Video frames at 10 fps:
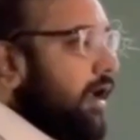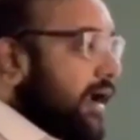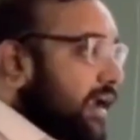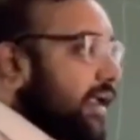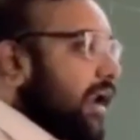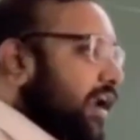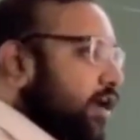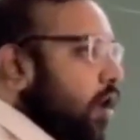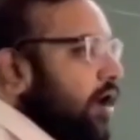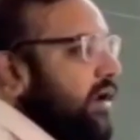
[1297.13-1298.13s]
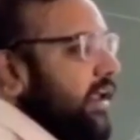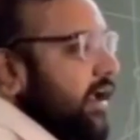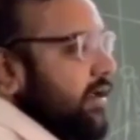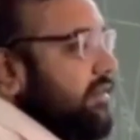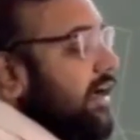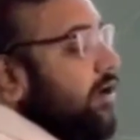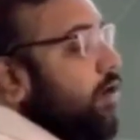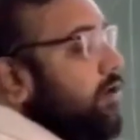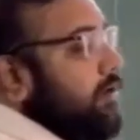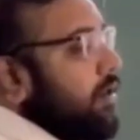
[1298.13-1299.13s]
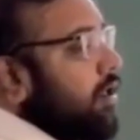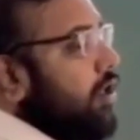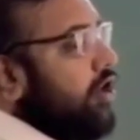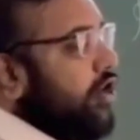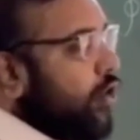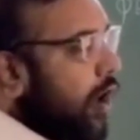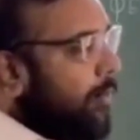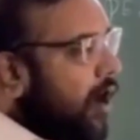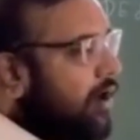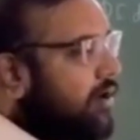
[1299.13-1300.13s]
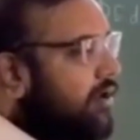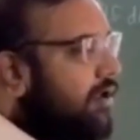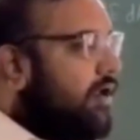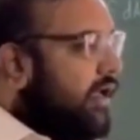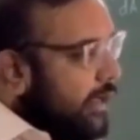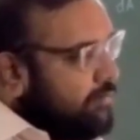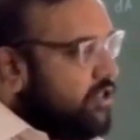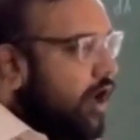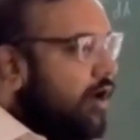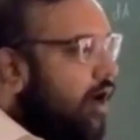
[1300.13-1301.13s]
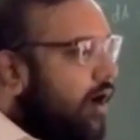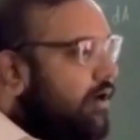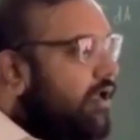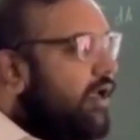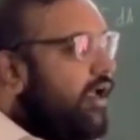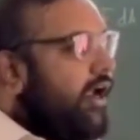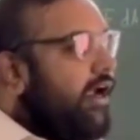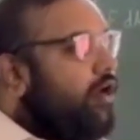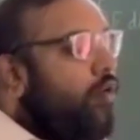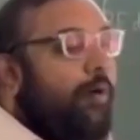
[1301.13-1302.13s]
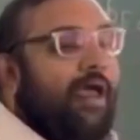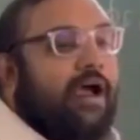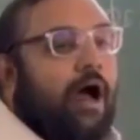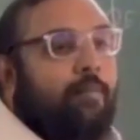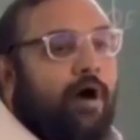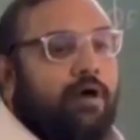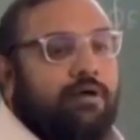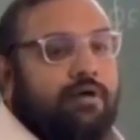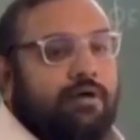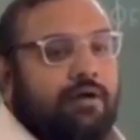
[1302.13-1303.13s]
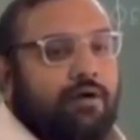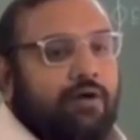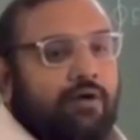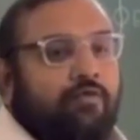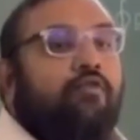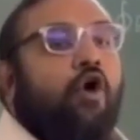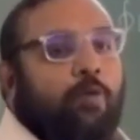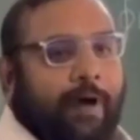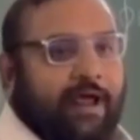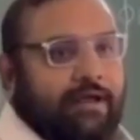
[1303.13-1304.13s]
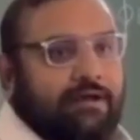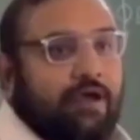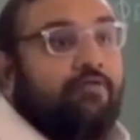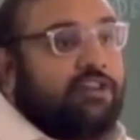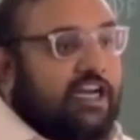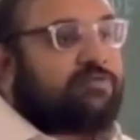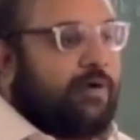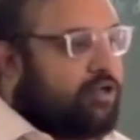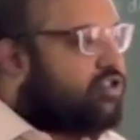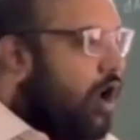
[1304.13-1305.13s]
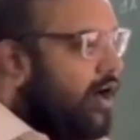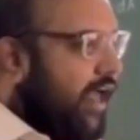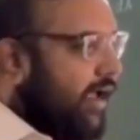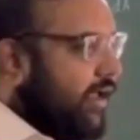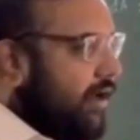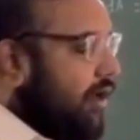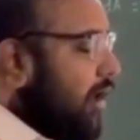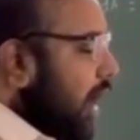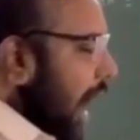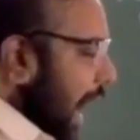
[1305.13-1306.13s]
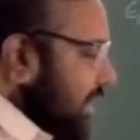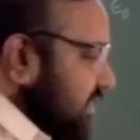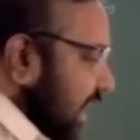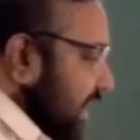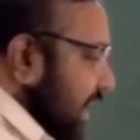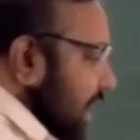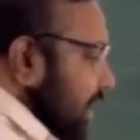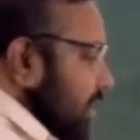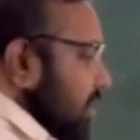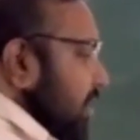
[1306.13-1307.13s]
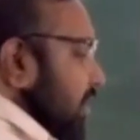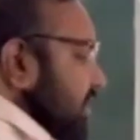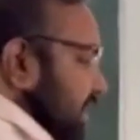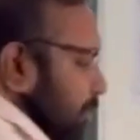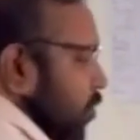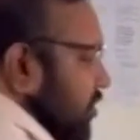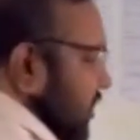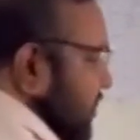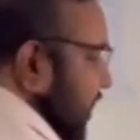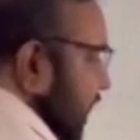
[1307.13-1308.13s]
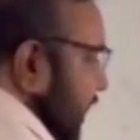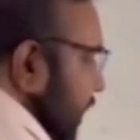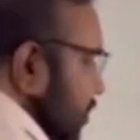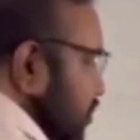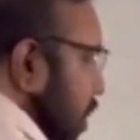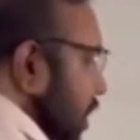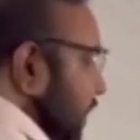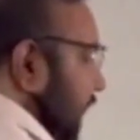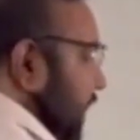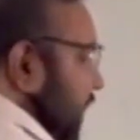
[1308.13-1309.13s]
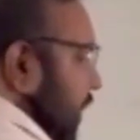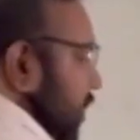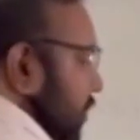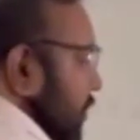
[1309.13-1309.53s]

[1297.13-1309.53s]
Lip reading: integral E dot dA that equal to Q upon epsilon naught into omega upon 4 pi with respect to solid angle. Are general some questions related to solid angle and